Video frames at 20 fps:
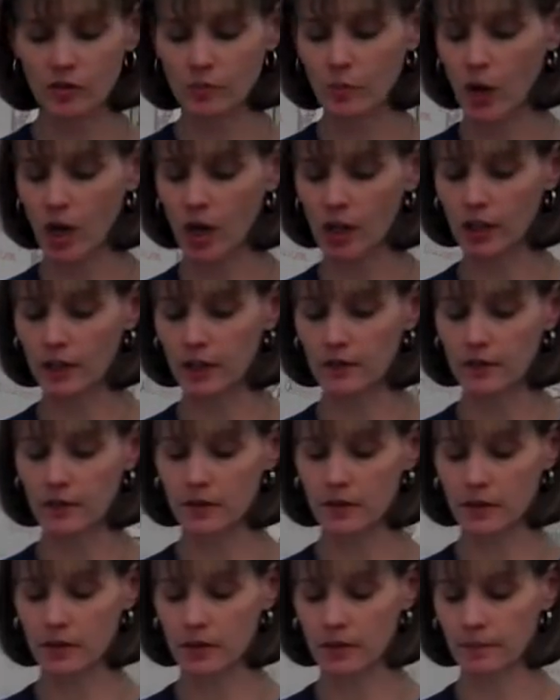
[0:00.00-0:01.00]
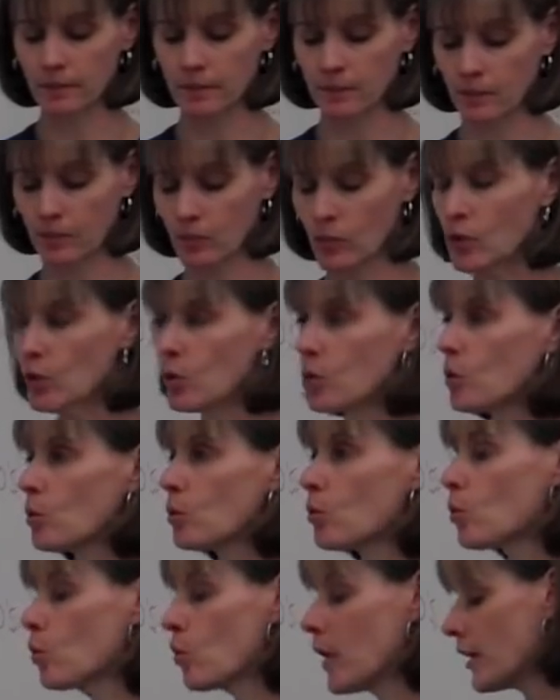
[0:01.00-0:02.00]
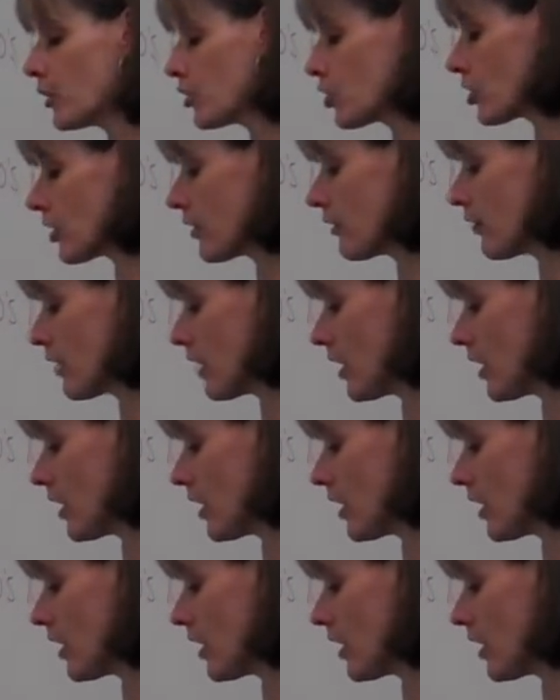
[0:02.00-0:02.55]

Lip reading: smallest. Which of